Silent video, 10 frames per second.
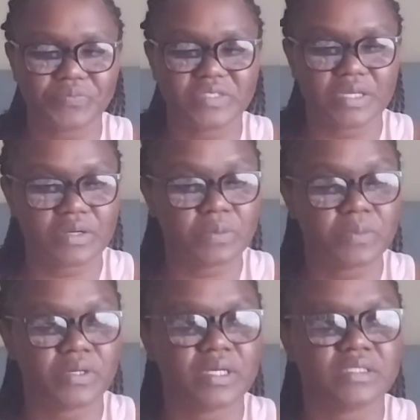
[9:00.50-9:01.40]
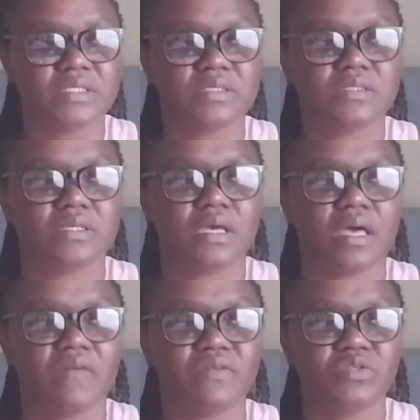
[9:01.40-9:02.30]
terrible as
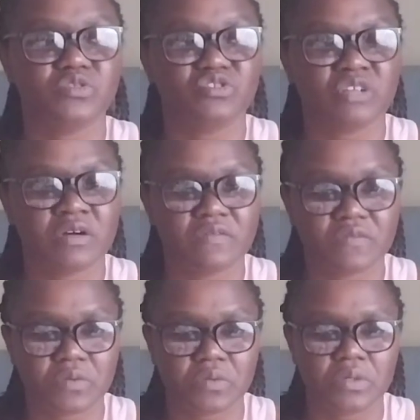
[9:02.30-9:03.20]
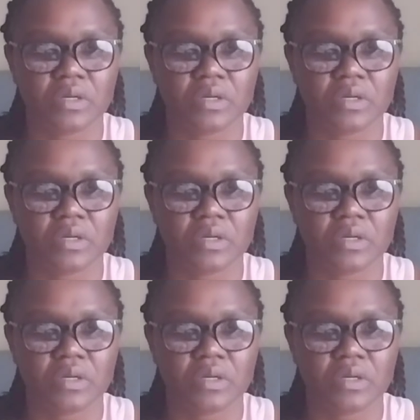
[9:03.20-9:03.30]
having to travel